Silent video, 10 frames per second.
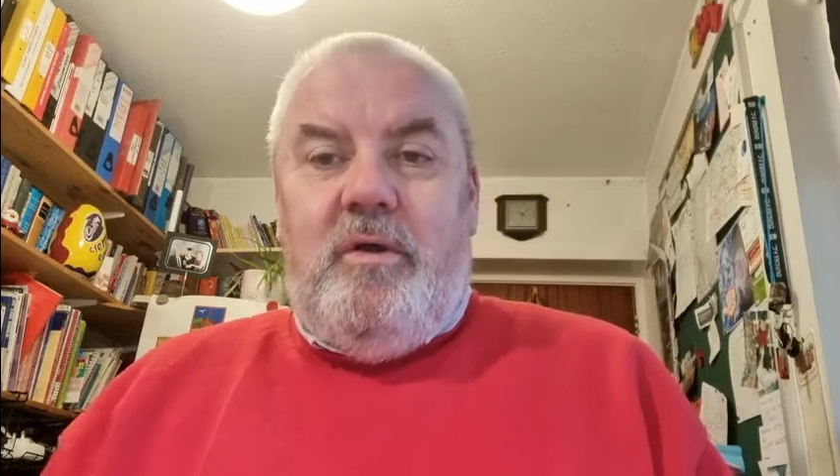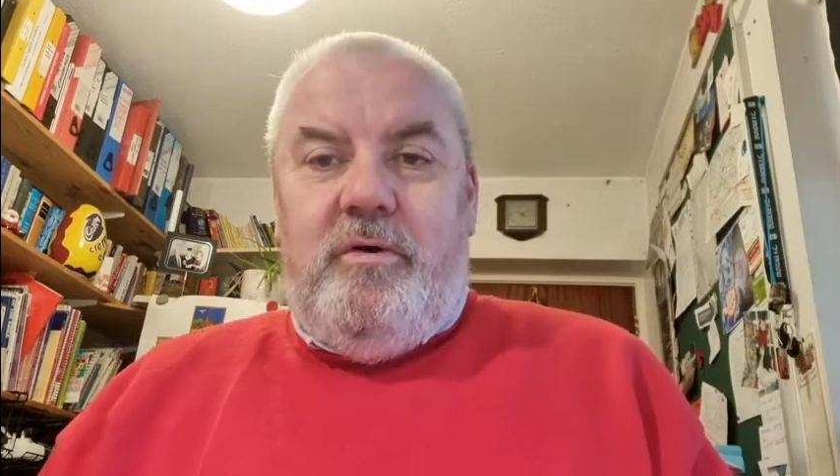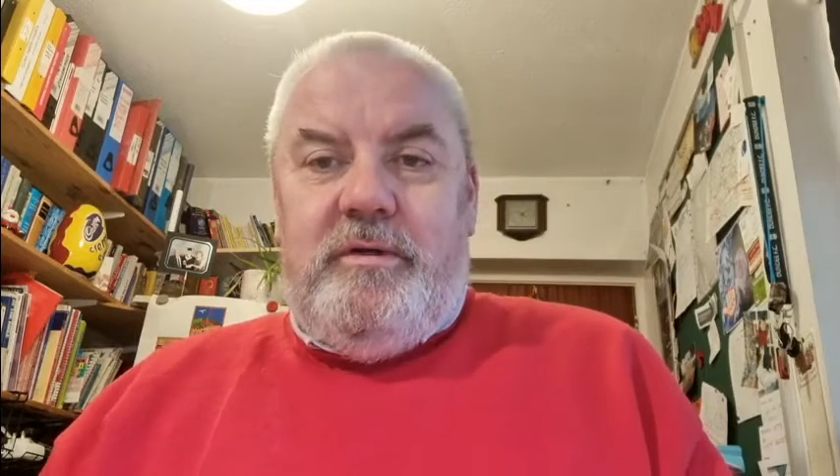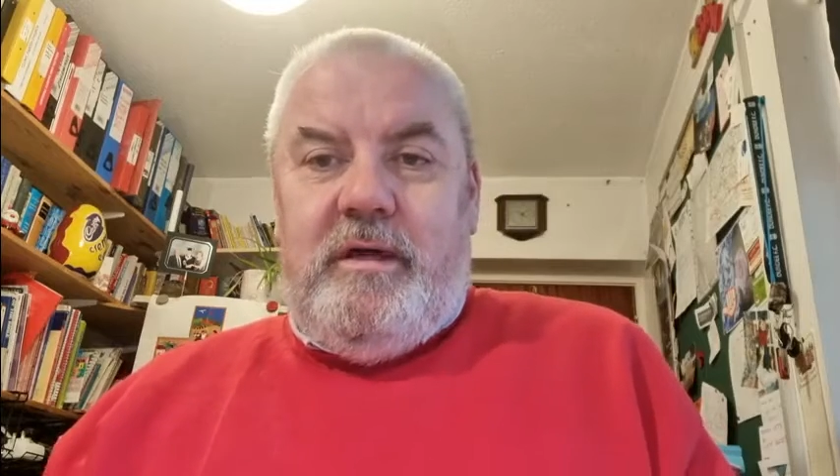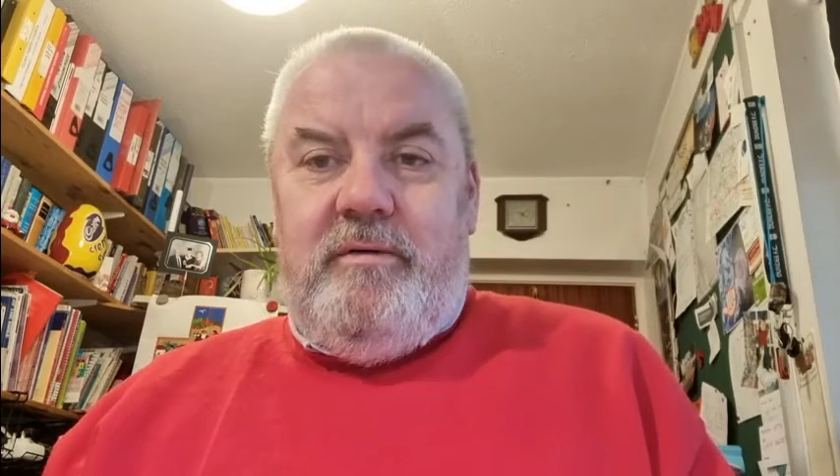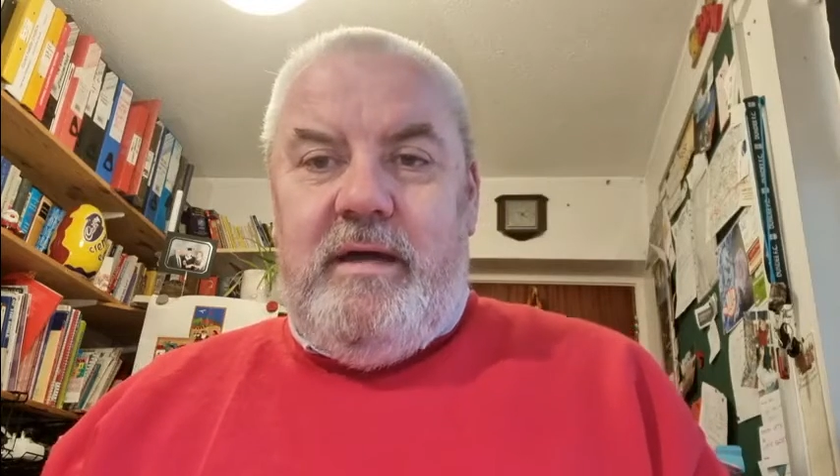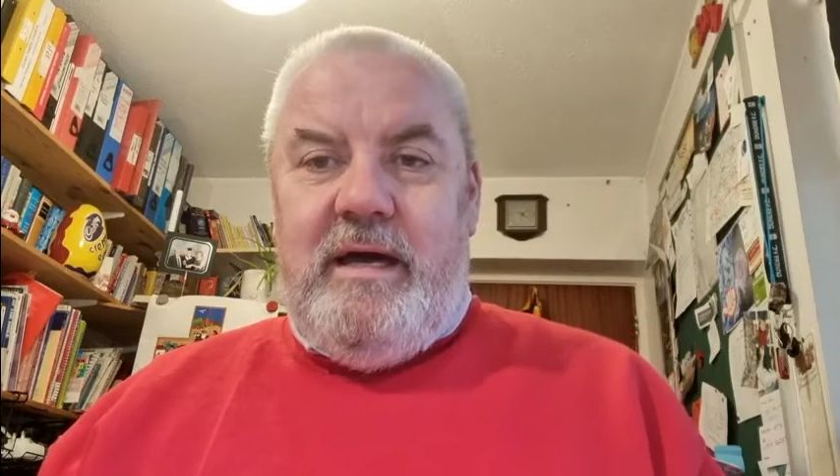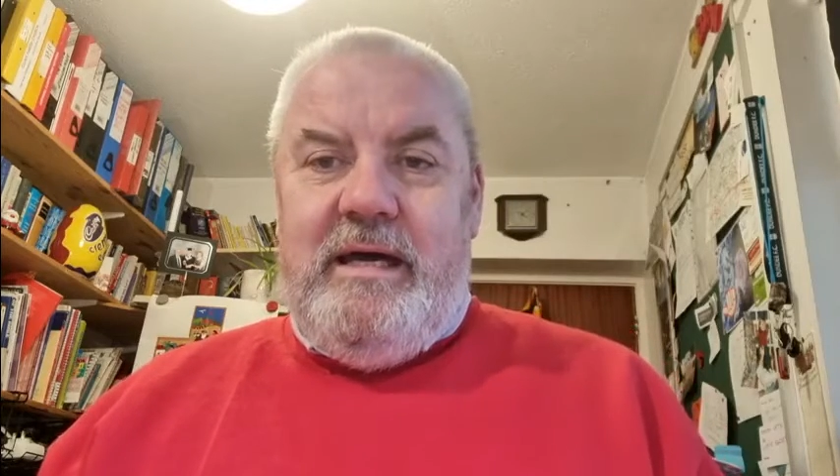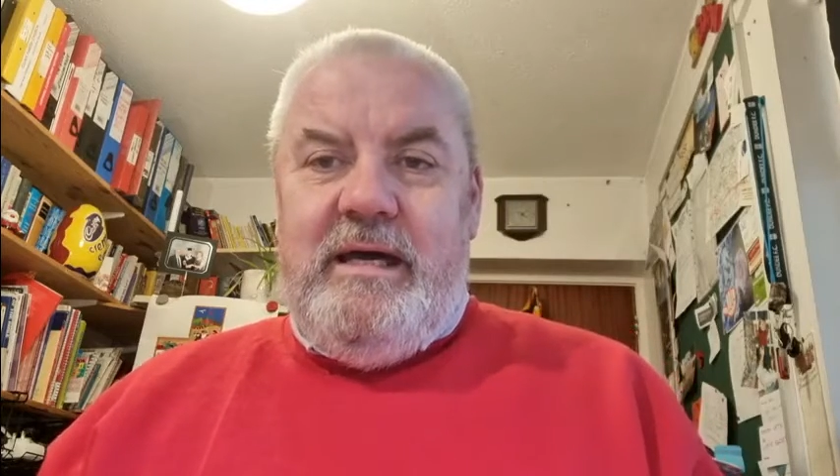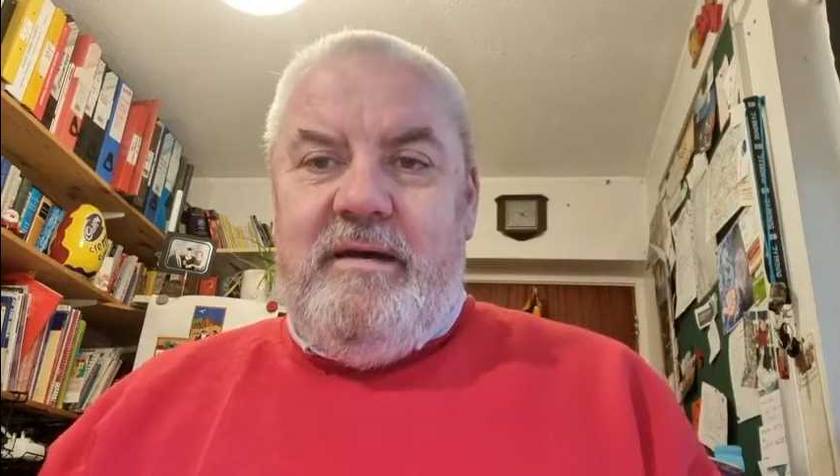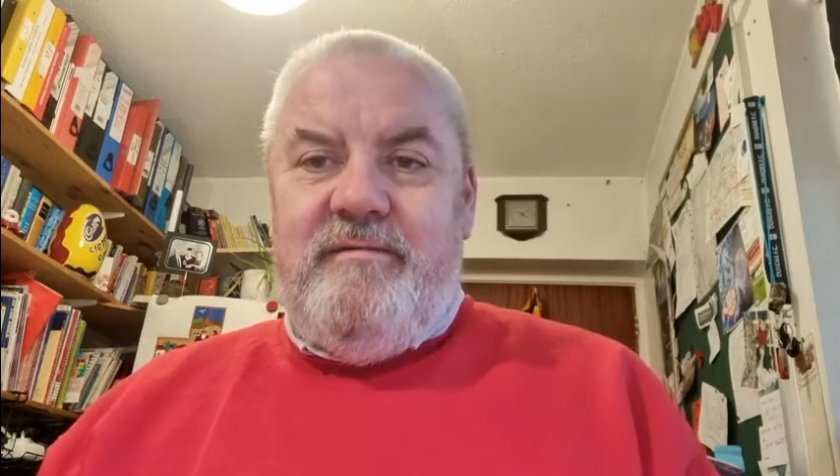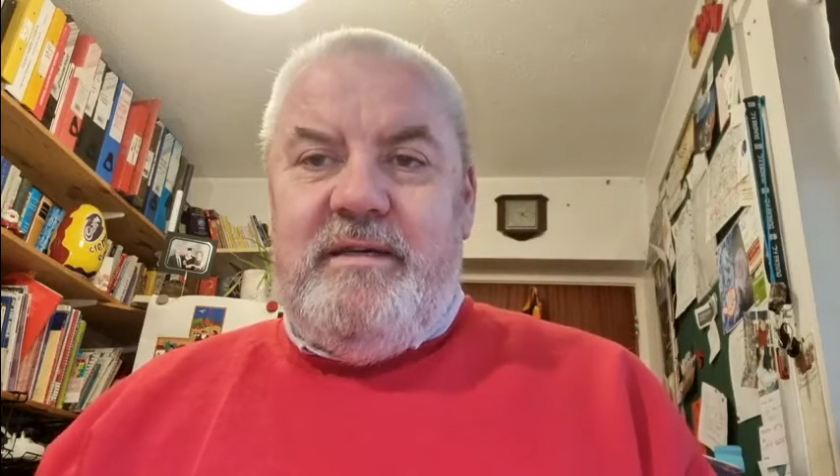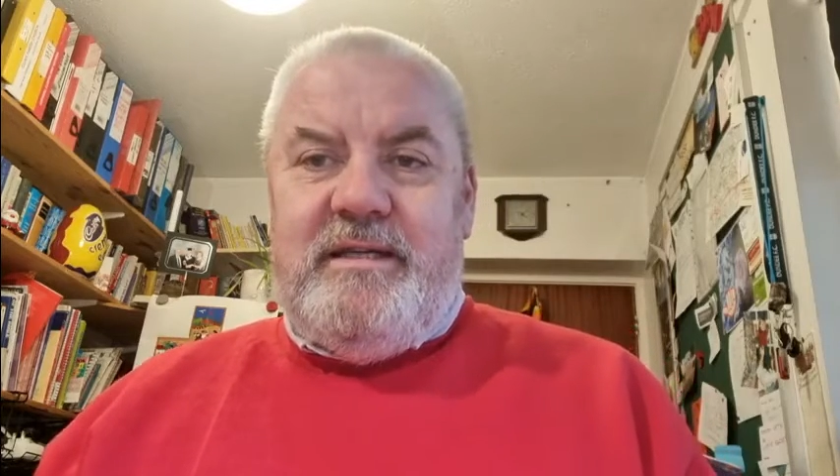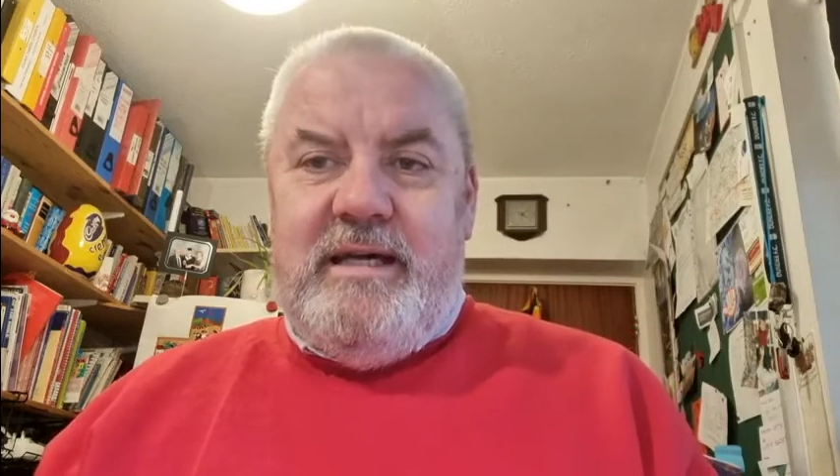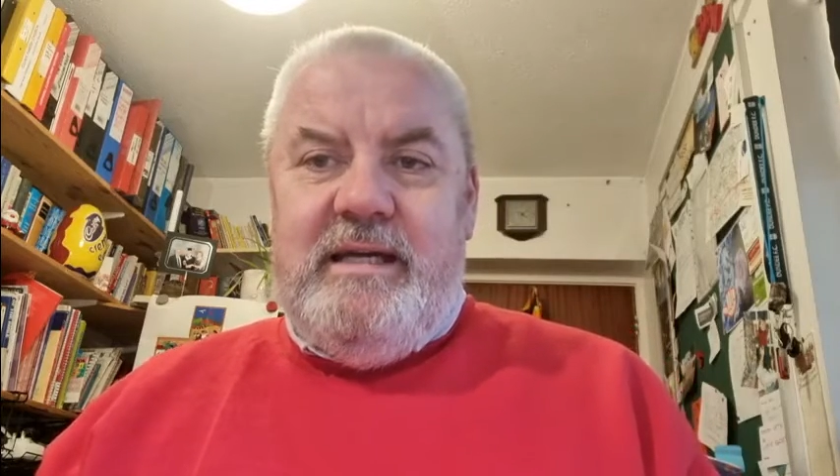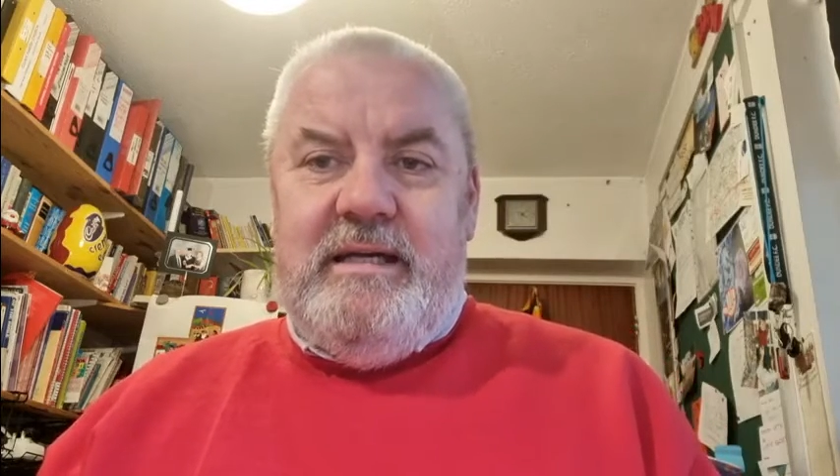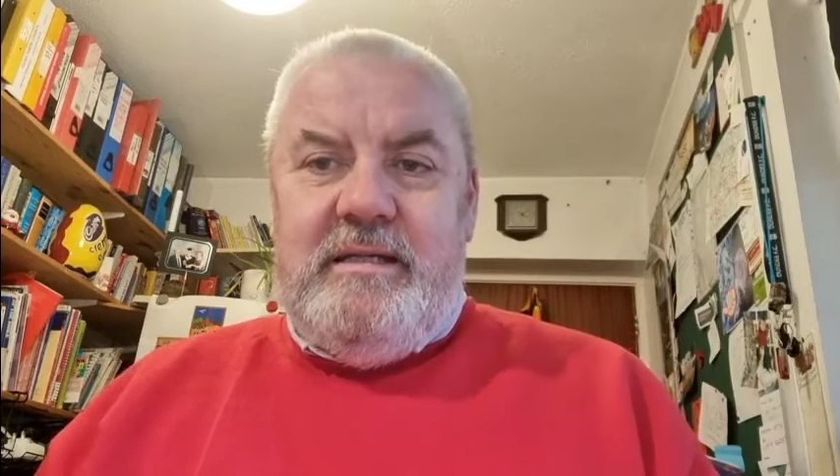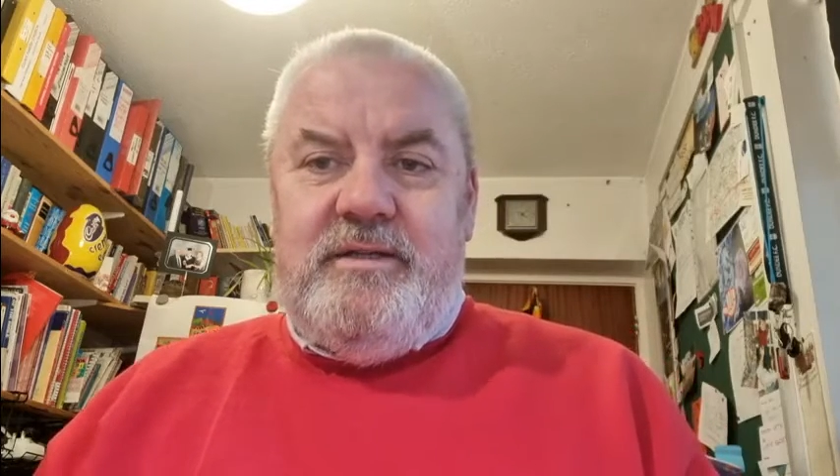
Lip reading: lockdown that I have decided